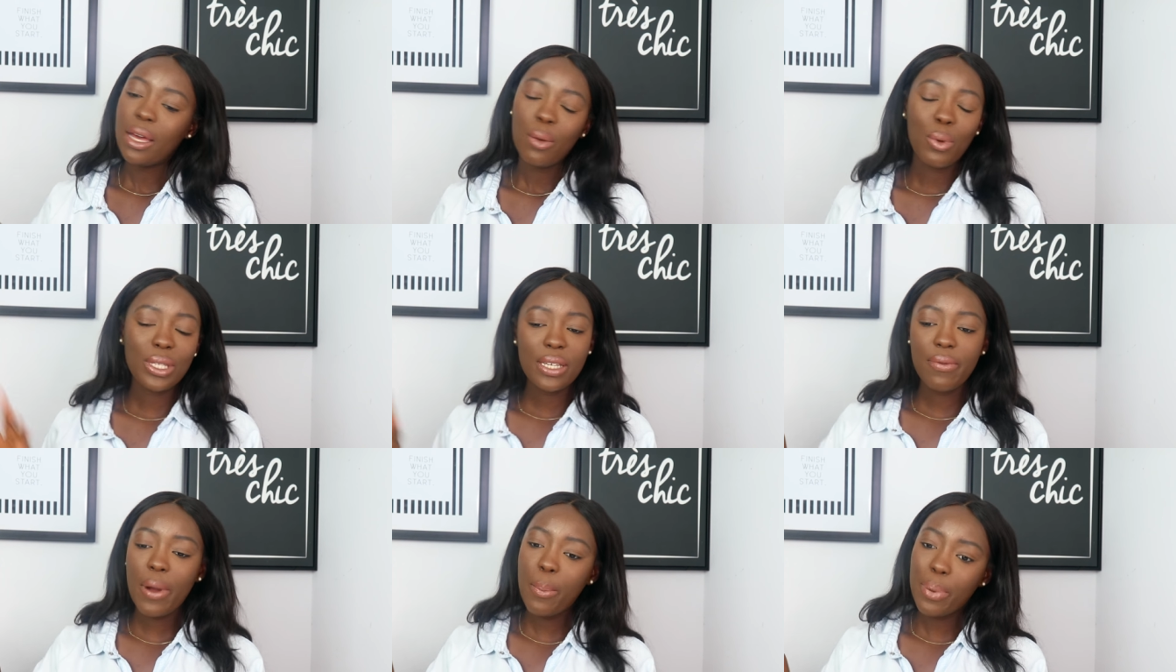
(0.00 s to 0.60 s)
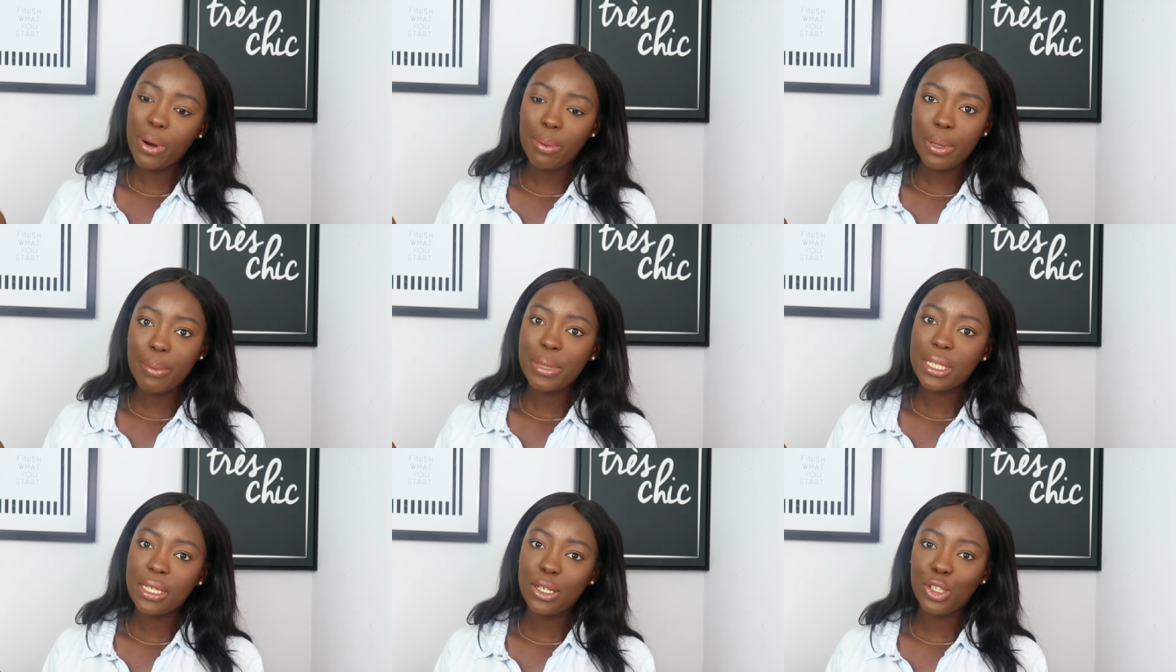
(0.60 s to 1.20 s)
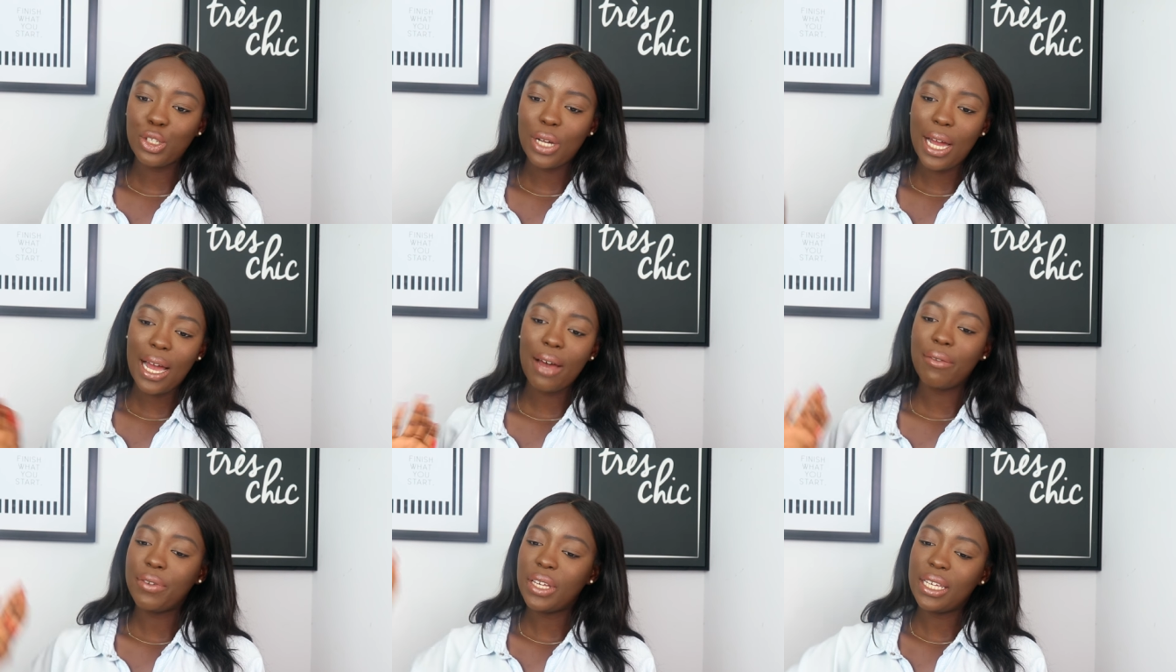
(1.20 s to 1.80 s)
whatever problem it is you
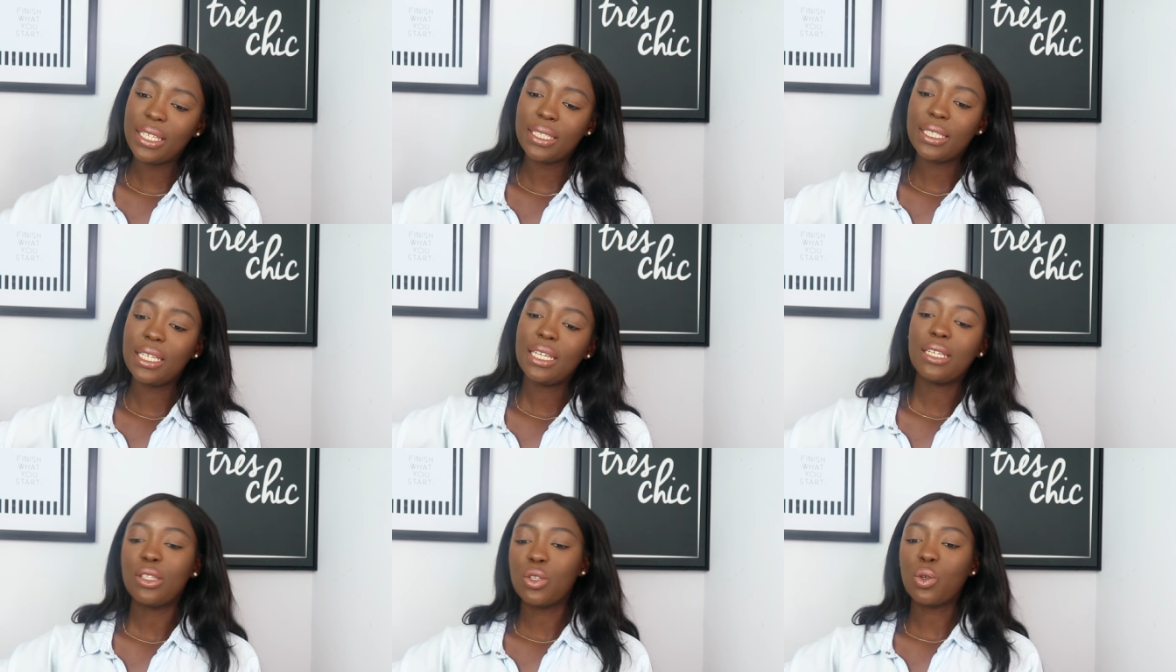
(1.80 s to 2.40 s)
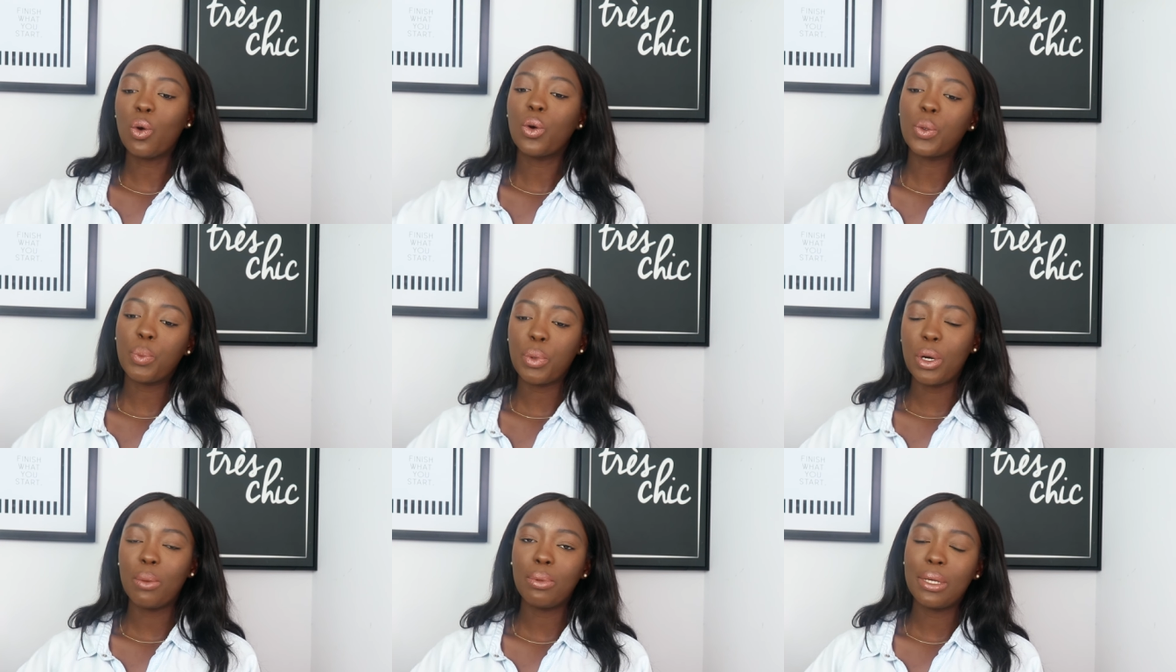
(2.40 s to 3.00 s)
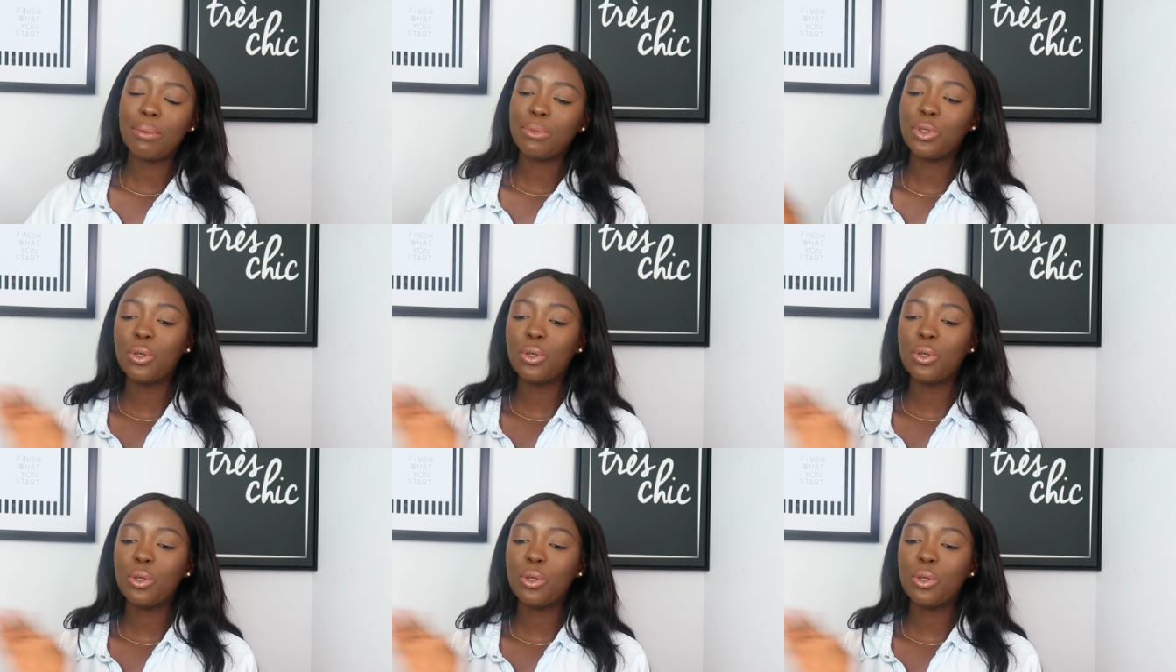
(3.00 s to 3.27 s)
have is its own problem.